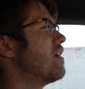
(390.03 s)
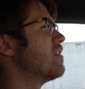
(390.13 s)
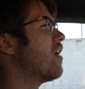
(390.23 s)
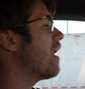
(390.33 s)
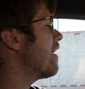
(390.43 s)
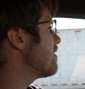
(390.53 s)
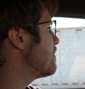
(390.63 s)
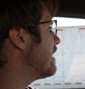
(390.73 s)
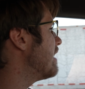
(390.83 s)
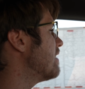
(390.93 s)
Not
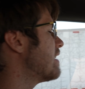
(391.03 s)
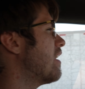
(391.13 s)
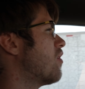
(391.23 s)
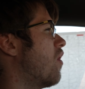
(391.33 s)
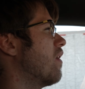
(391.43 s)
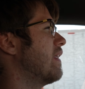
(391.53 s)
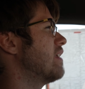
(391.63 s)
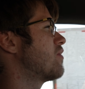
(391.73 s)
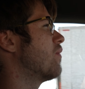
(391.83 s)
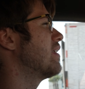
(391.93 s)
everybody needs a car that
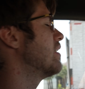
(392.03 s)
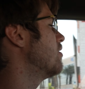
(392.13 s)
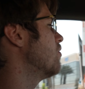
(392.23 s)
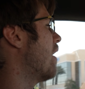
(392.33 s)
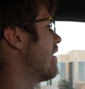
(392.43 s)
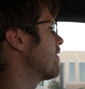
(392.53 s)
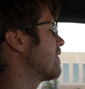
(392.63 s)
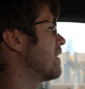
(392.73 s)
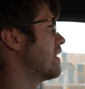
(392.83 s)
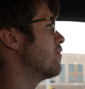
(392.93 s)
is going to do
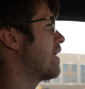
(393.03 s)
everything you